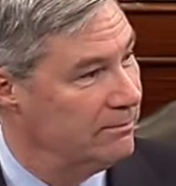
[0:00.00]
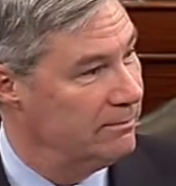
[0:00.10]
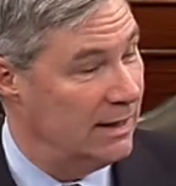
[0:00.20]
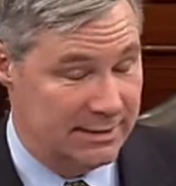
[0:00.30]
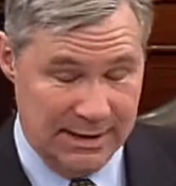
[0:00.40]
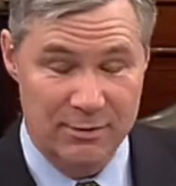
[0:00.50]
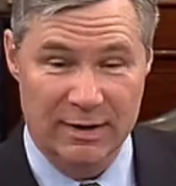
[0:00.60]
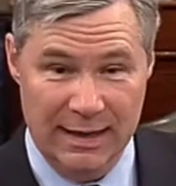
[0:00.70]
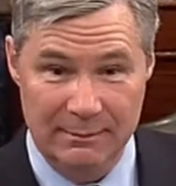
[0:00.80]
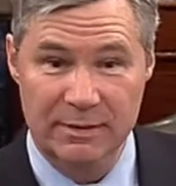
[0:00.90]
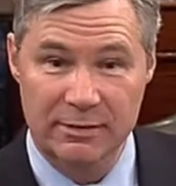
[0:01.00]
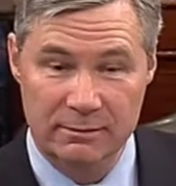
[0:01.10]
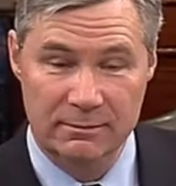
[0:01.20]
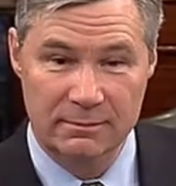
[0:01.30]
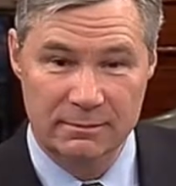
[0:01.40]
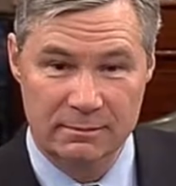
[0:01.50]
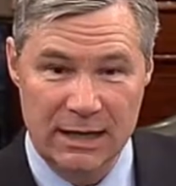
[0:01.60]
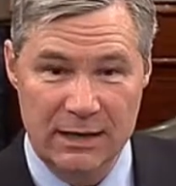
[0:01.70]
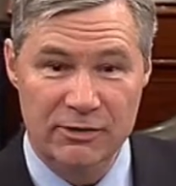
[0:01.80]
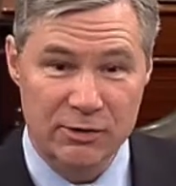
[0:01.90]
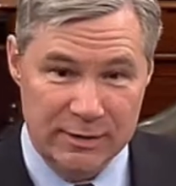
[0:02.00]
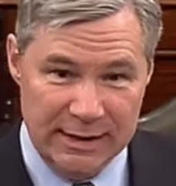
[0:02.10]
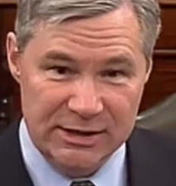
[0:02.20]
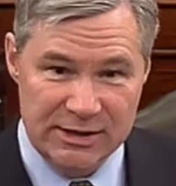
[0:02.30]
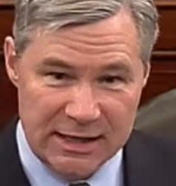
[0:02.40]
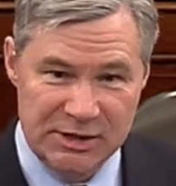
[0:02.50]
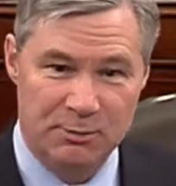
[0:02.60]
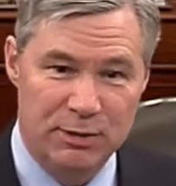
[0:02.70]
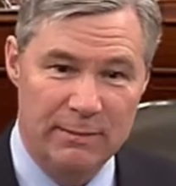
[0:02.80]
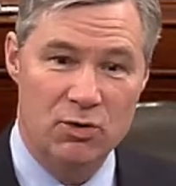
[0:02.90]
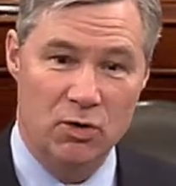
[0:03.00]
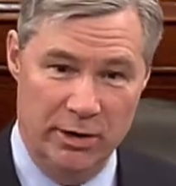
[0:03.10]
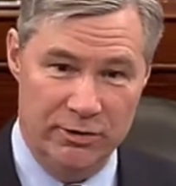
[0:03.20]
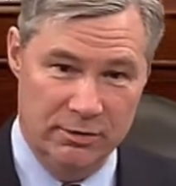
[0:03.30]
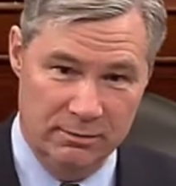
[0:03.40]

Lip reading: I'll tell you what happened. The United States Supreme Court